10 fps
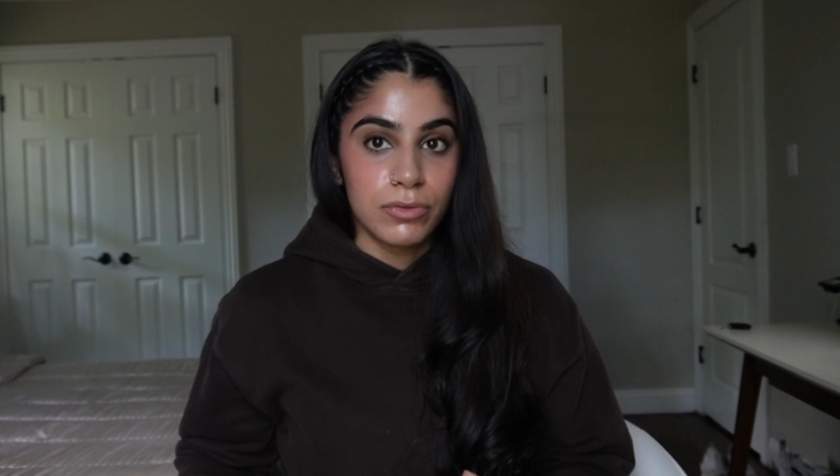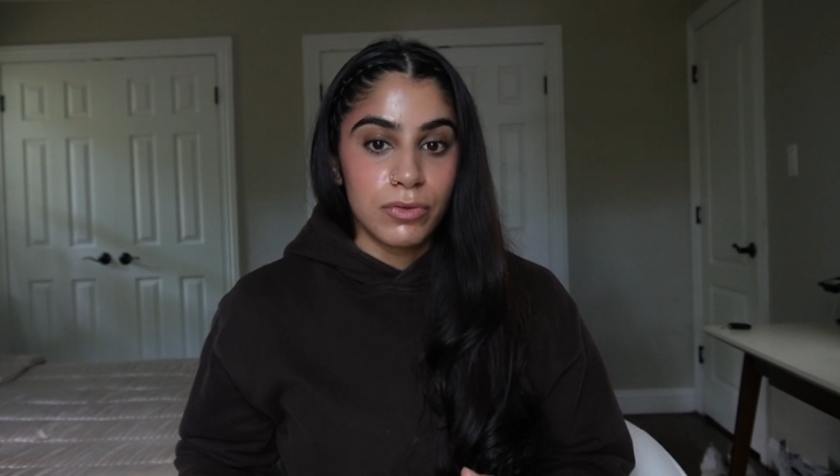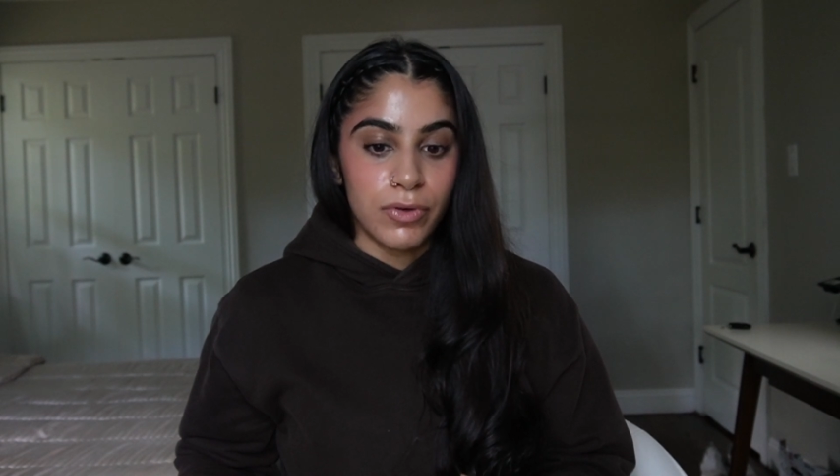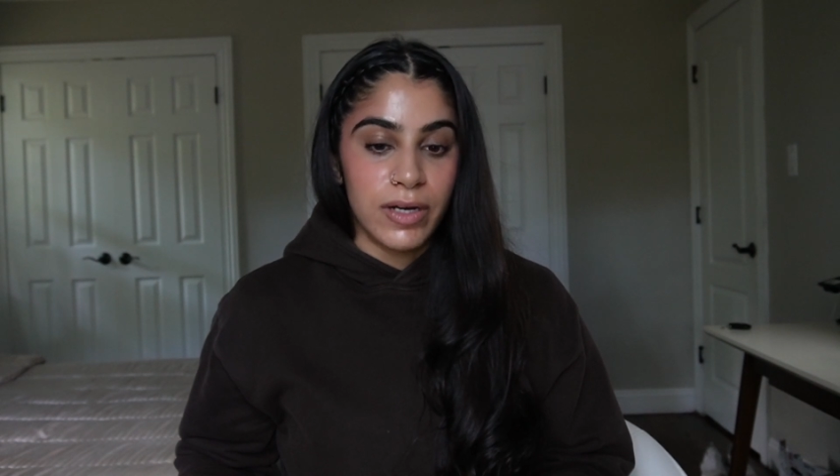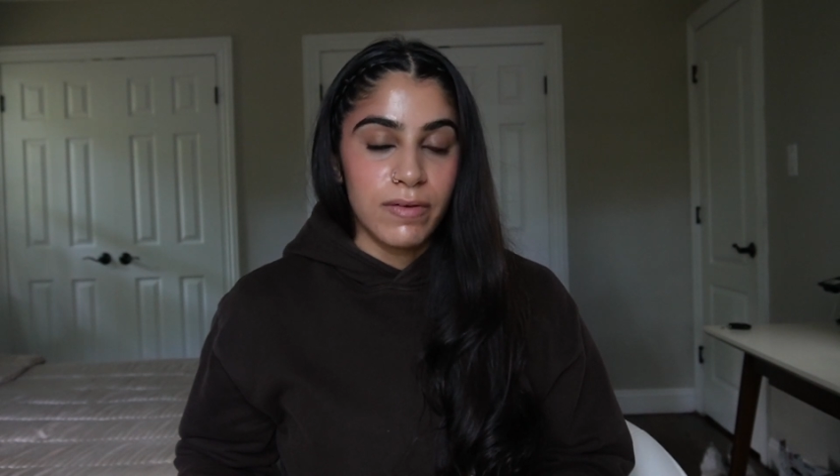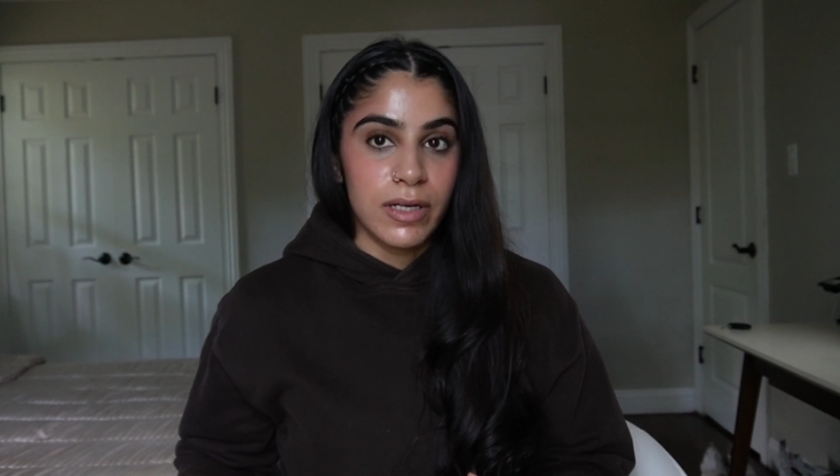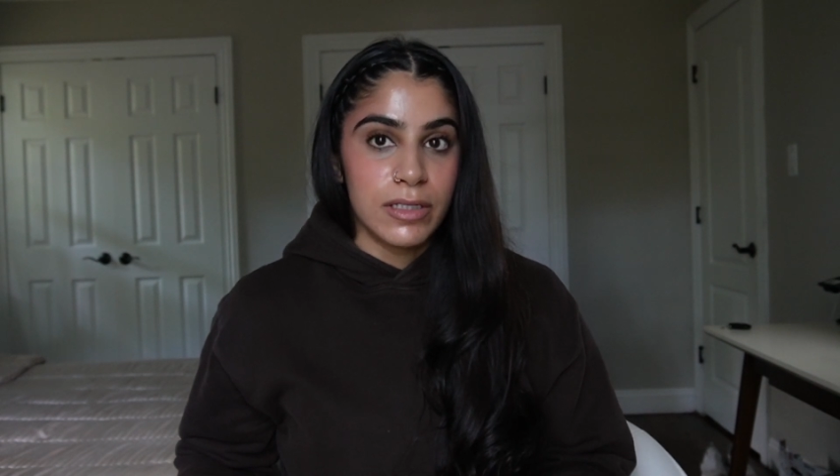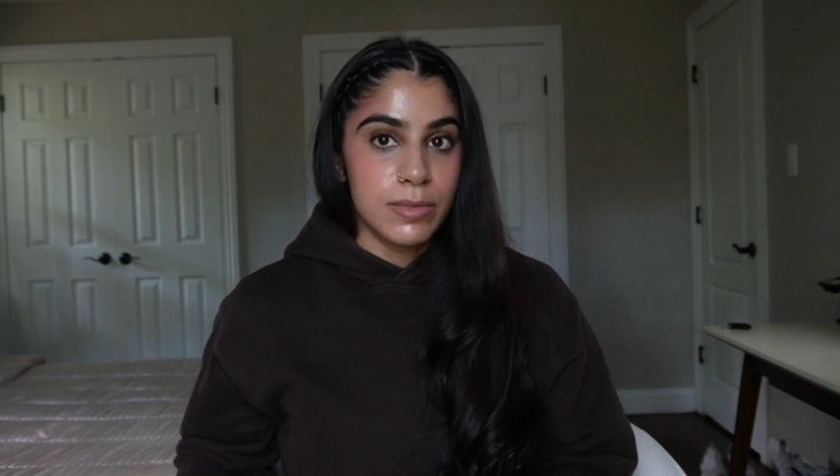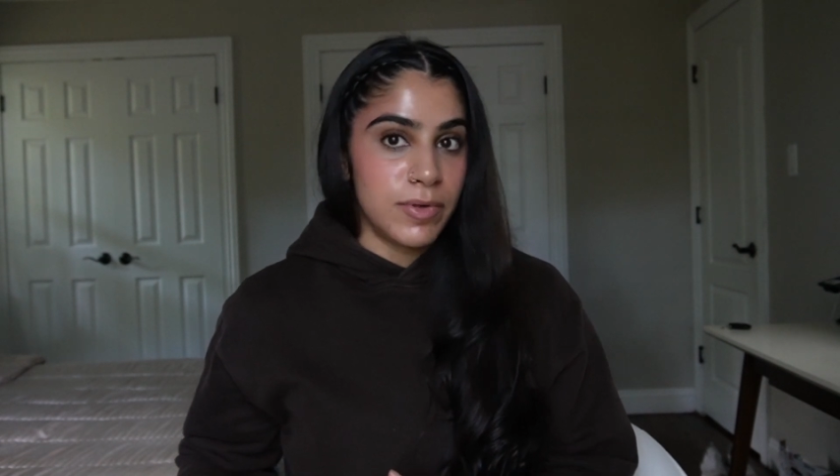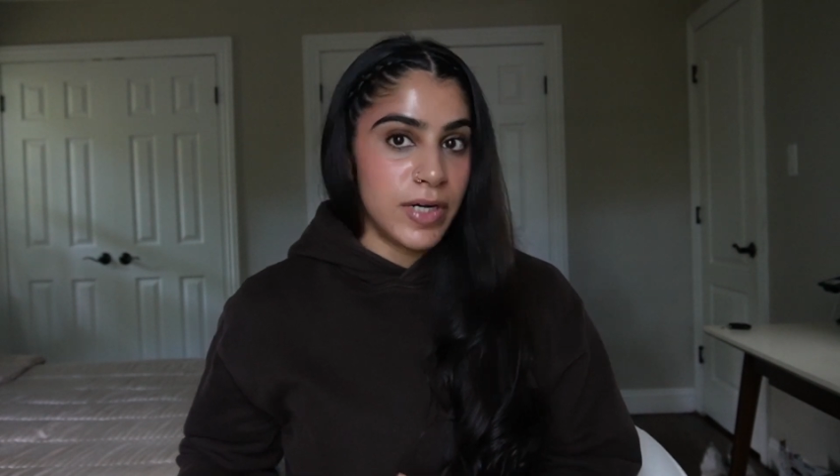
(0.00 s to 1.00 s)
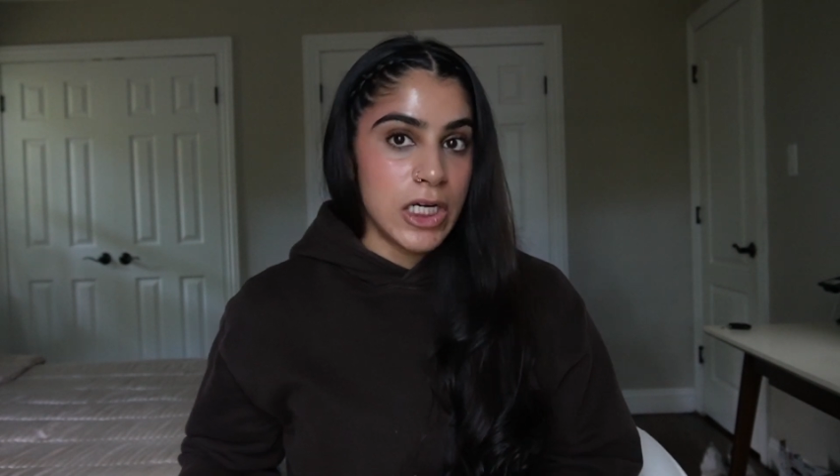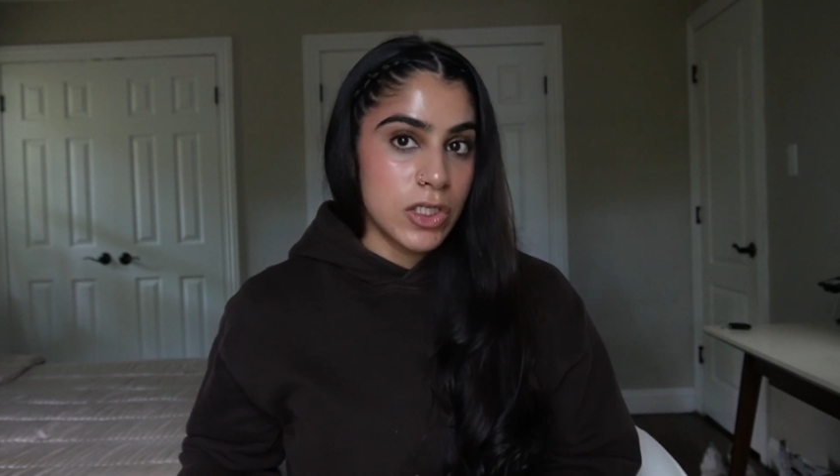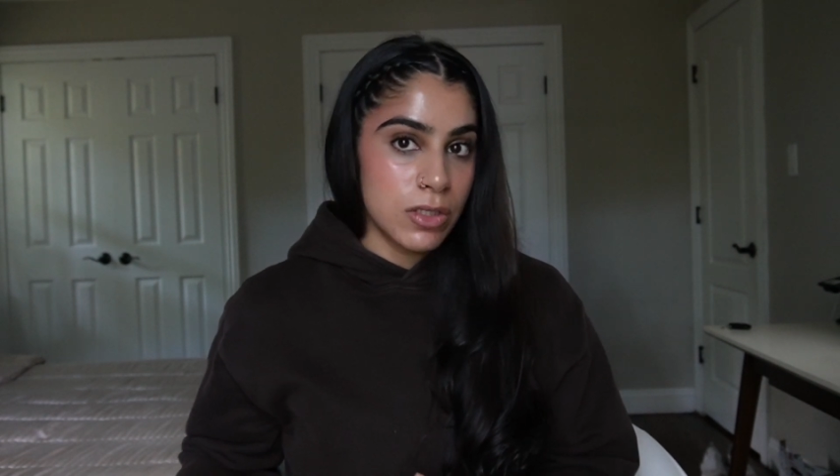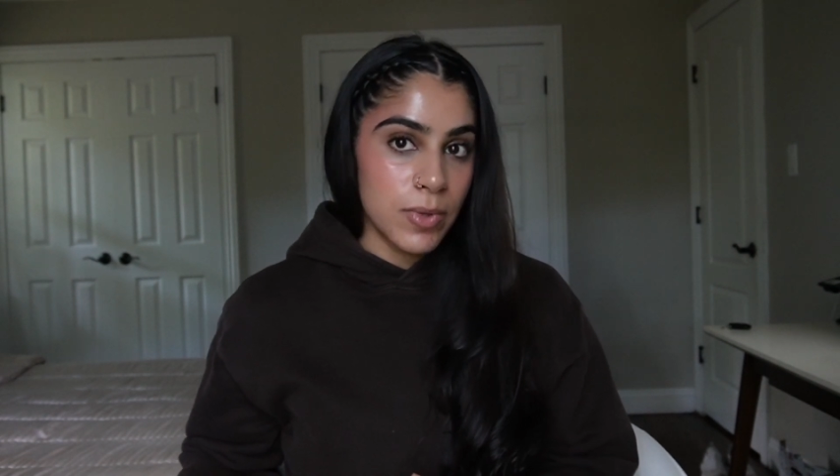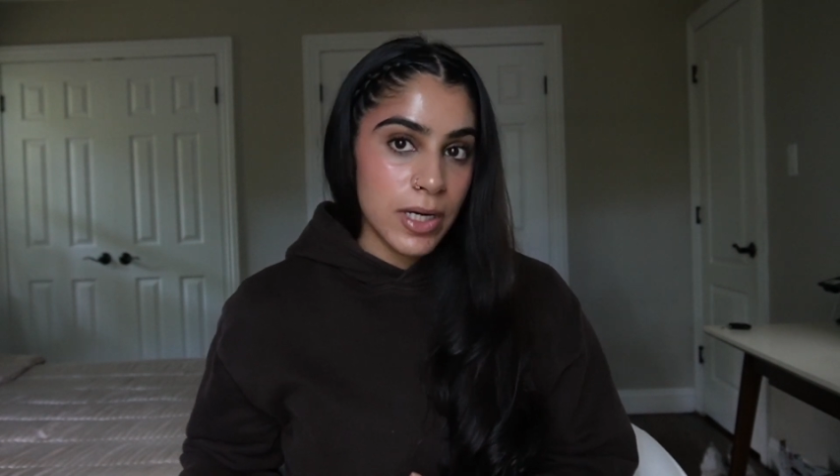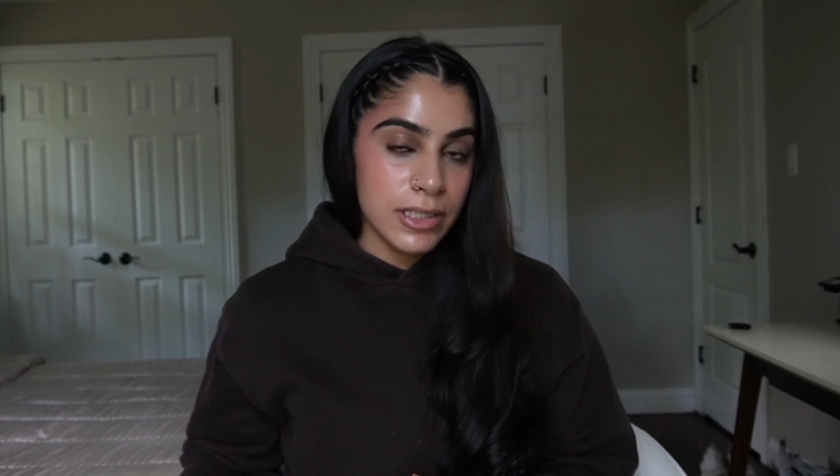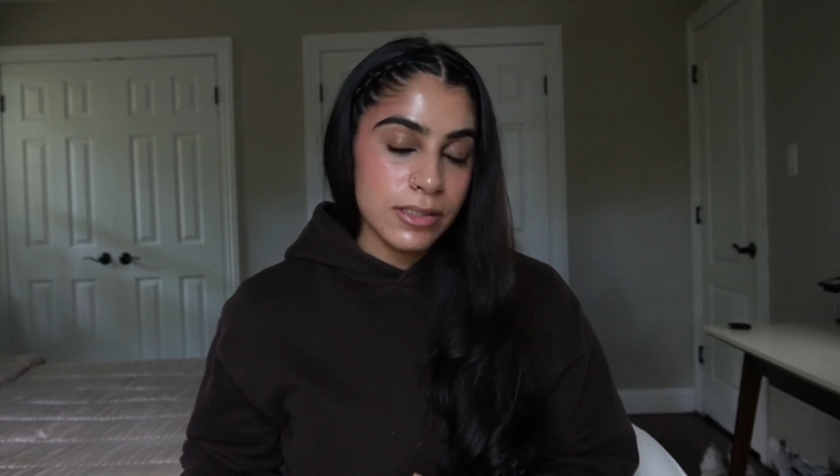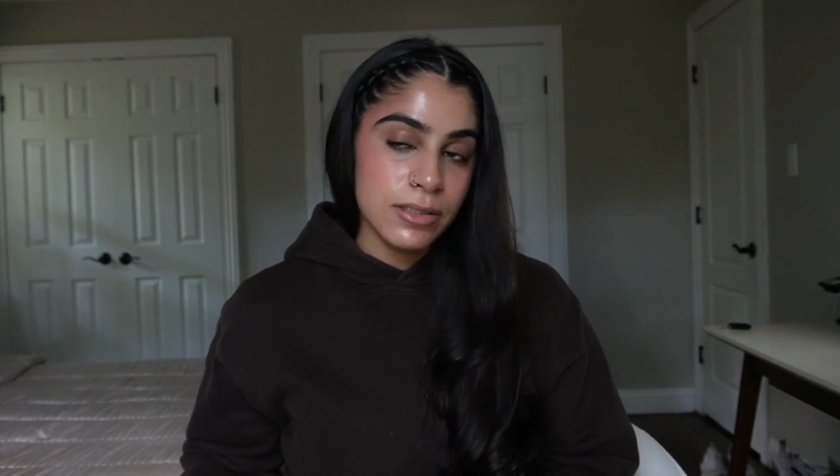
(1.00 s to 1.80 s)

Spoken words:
great inspiration wise.